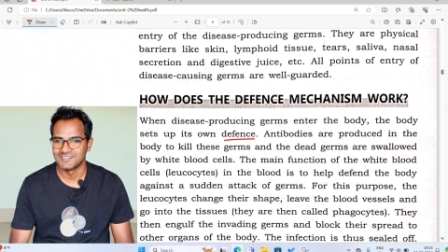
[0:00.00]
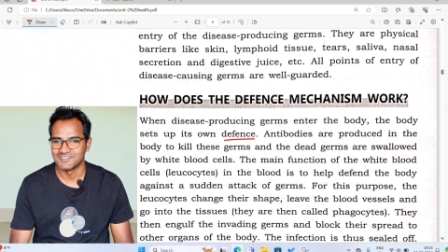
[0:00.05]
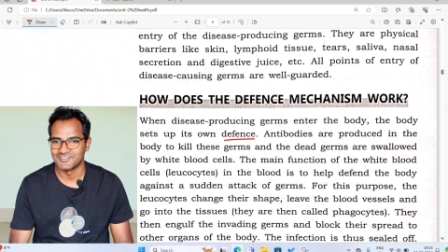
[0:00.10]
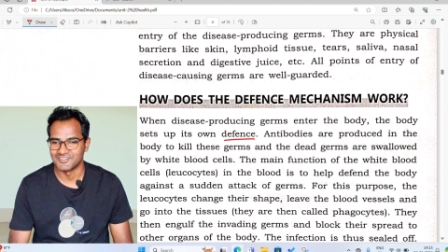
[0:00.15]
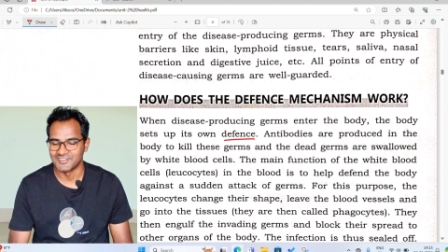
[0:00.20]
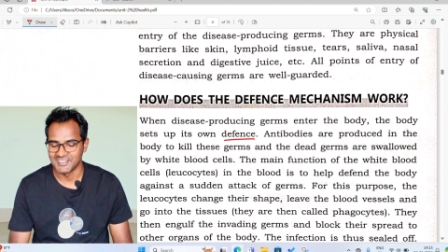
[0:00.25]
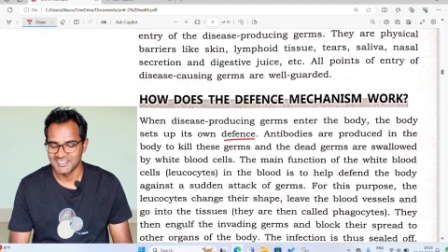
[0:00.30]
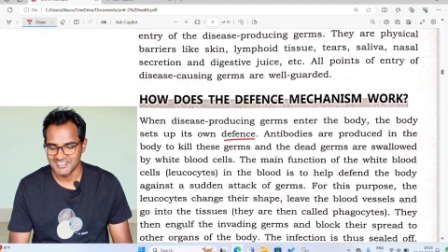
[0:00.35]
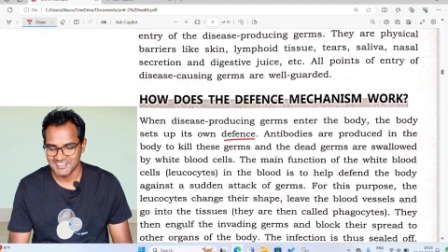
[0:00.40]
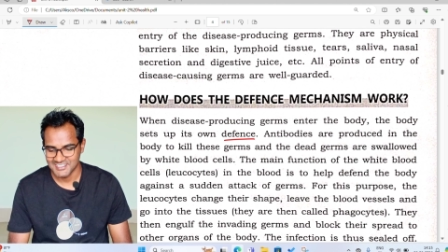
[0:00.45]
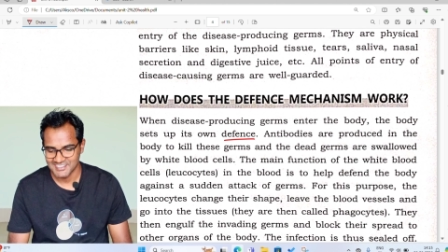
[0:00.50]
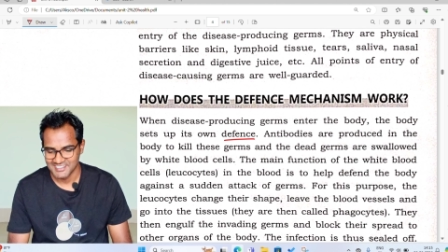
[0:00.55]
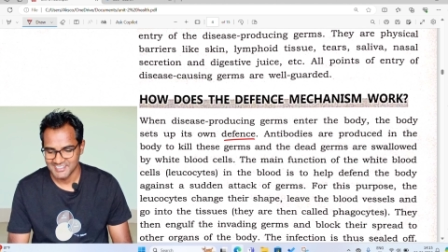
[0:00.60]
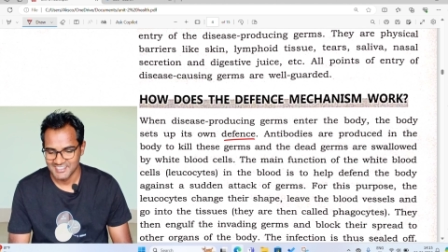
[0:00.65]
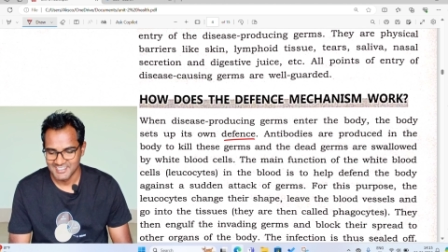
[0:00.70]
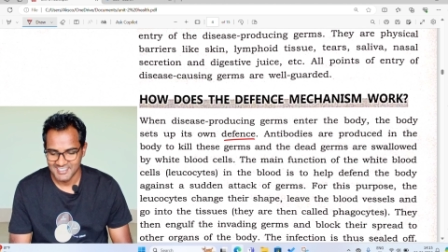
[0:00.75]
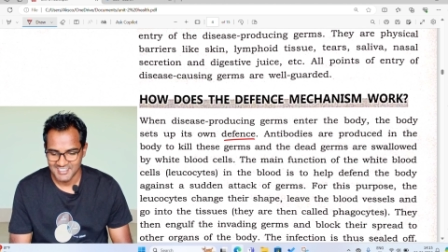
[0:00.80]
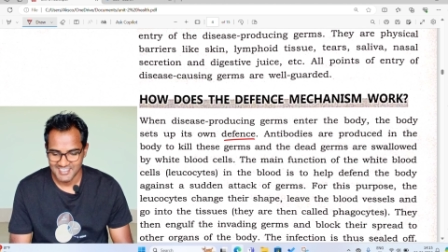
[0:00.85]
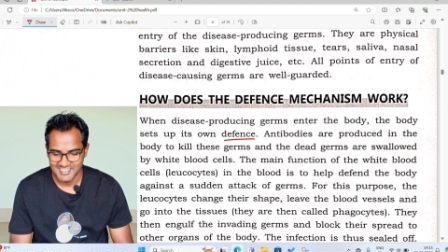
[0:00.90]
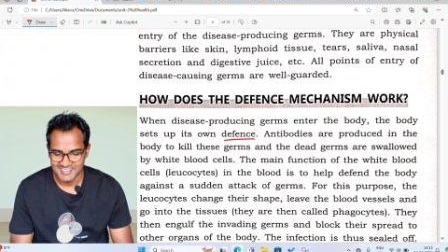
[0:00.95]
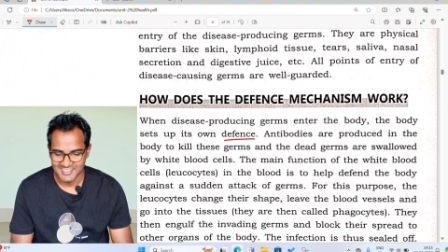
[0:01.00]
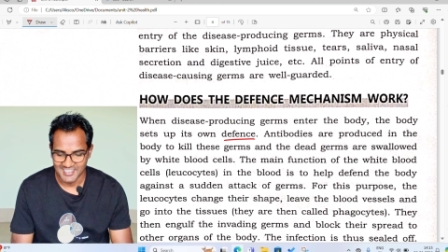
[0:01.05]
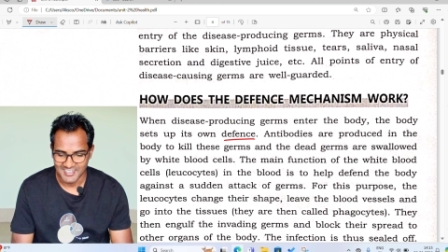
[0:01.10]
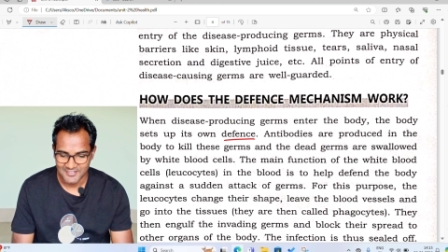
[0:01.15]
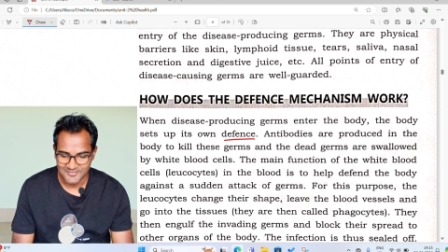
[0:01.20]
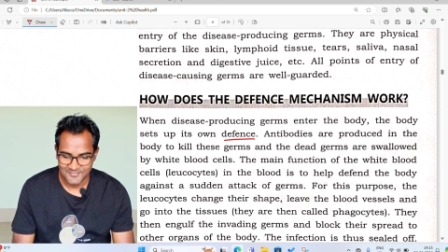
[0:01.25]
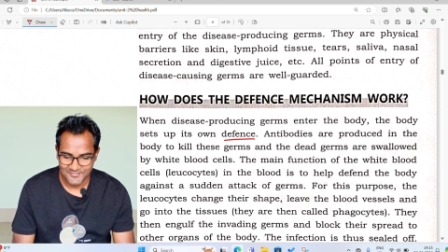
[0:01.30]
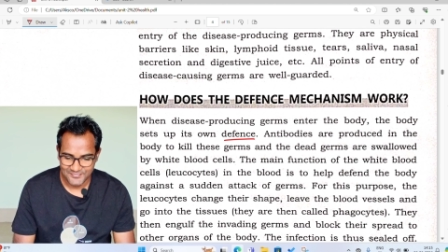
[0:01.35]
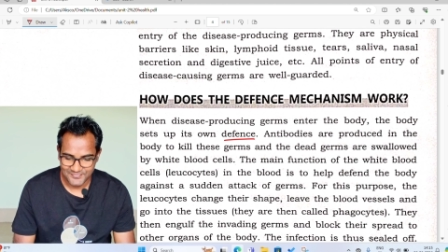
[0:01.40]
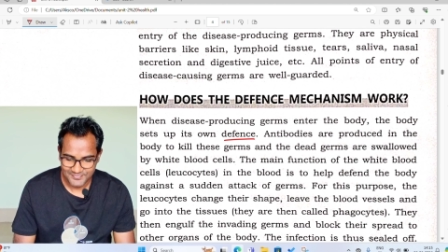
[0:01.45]
All right,
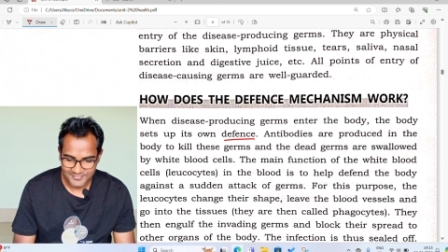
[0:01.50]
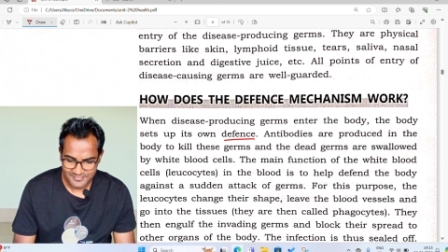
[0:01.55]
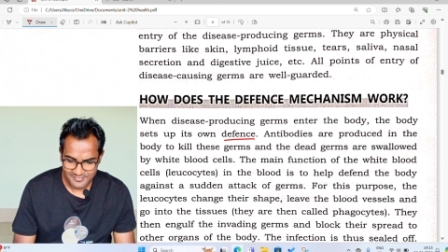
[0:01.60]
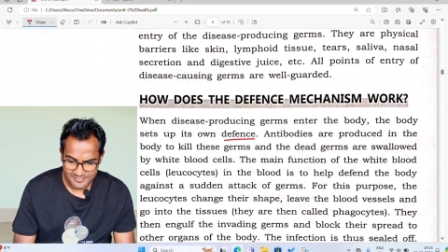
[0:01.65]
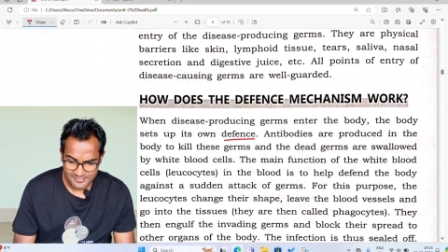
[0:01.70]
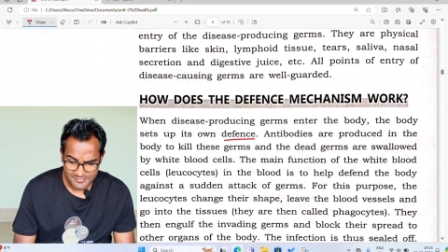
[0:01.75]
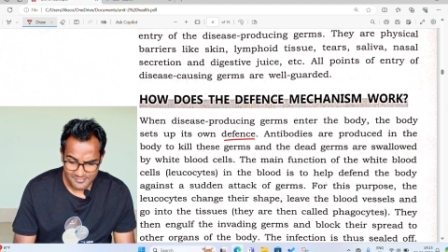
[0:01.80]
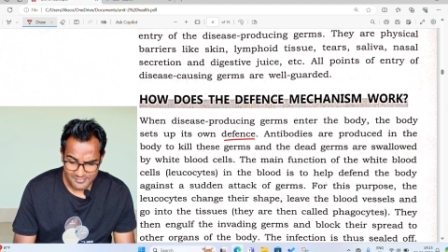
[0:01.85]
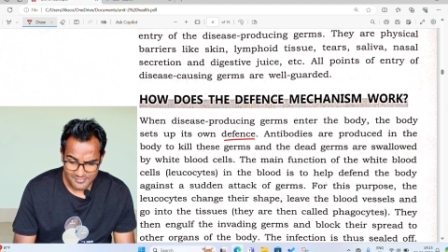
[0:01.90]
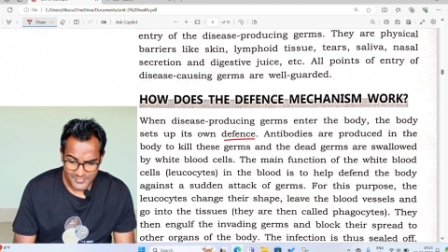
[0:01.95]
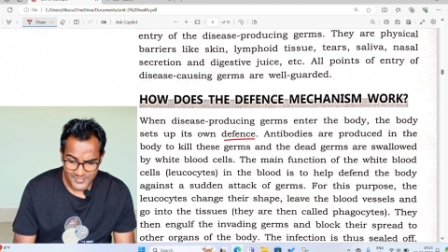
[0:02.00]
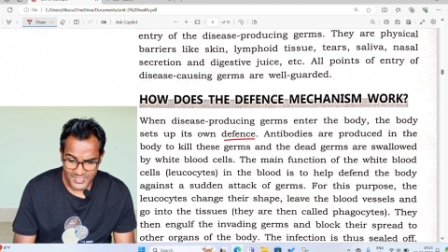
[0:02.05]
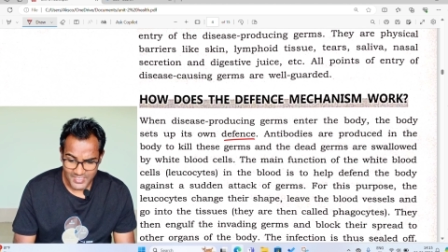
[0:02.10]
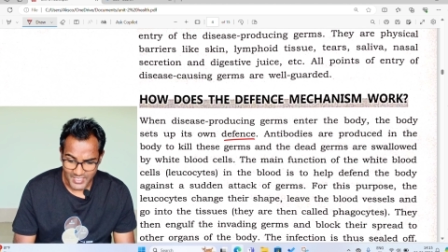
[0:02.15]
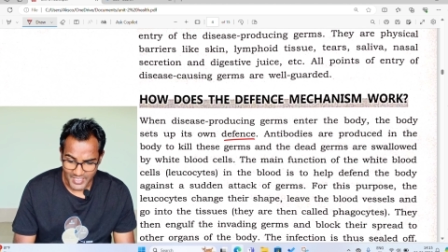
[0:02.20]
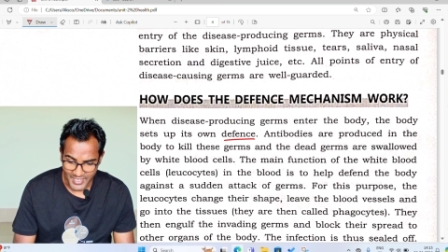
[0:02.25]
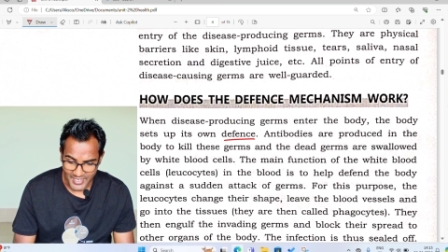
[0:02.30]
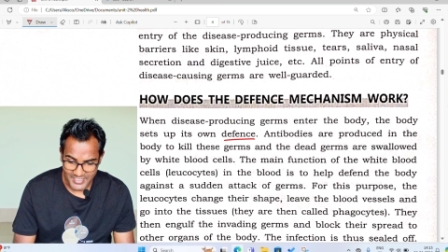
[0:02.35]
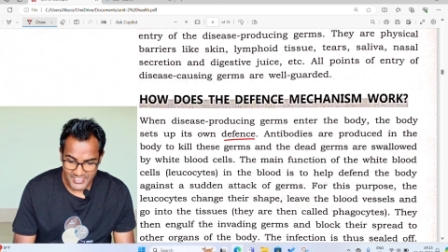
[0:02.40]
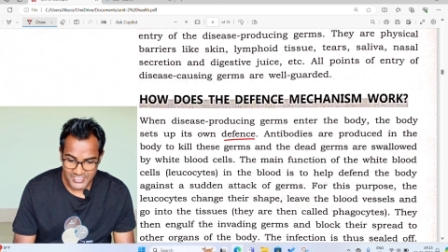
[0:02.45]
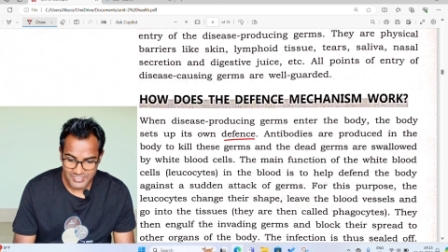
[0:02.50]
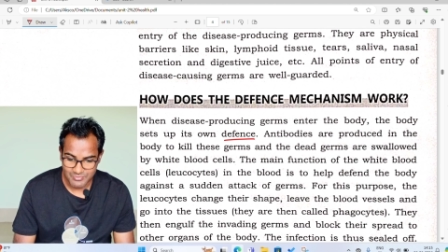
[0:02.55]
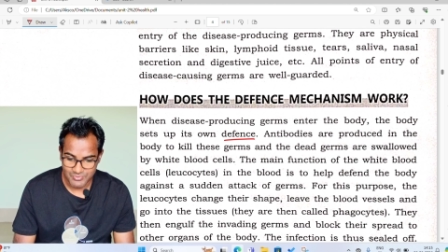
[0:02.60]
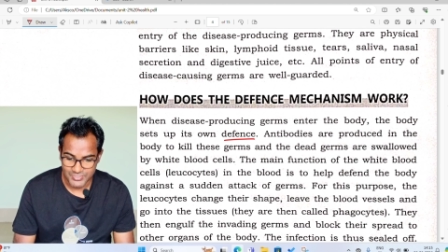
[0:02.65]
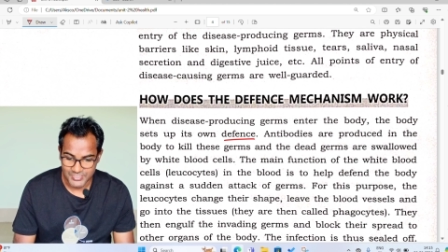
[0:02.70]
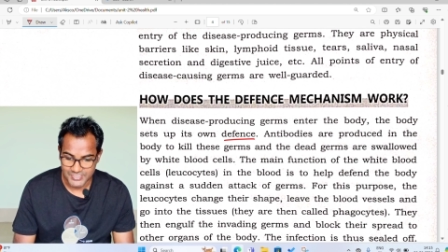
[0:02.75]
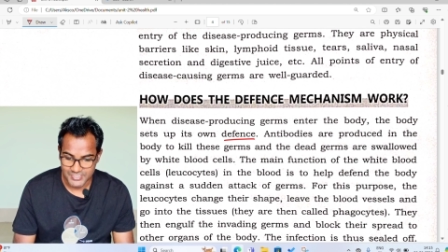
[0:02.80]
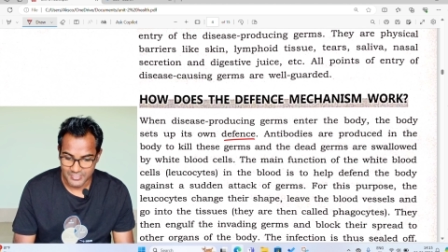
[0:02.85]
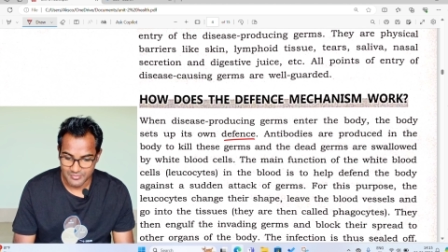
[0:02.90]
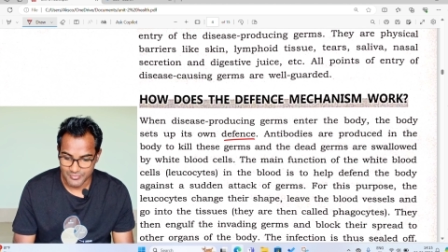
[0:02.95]
then
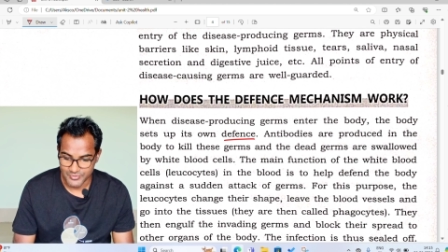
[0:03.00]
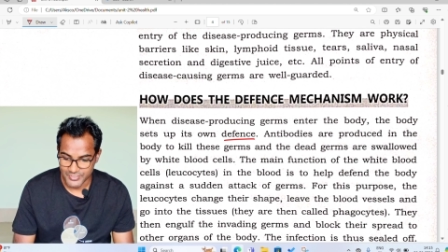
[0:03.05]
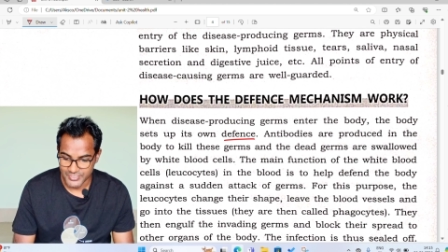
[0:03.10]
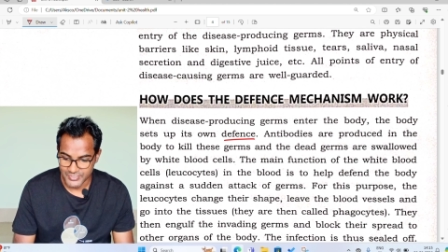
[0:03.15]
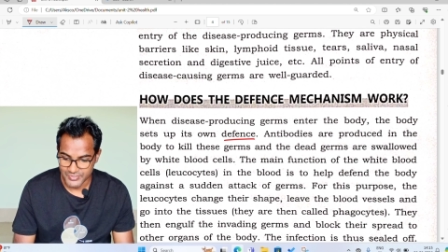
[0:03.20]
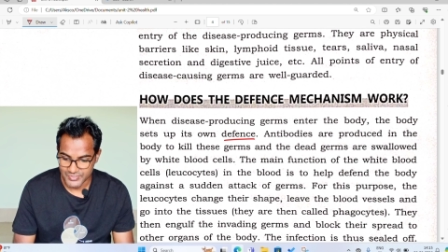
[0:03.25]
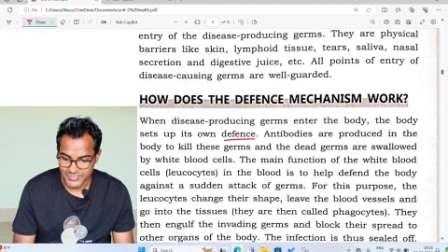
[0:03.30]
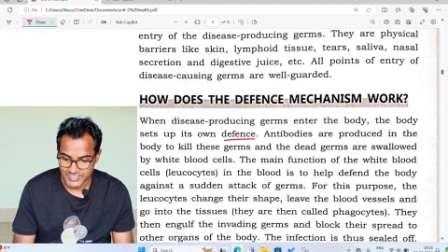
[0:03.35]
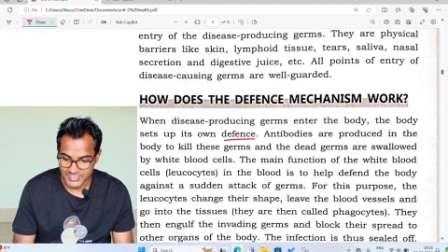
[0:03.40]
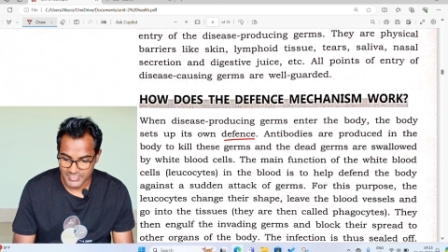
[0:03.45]
antibodies are produced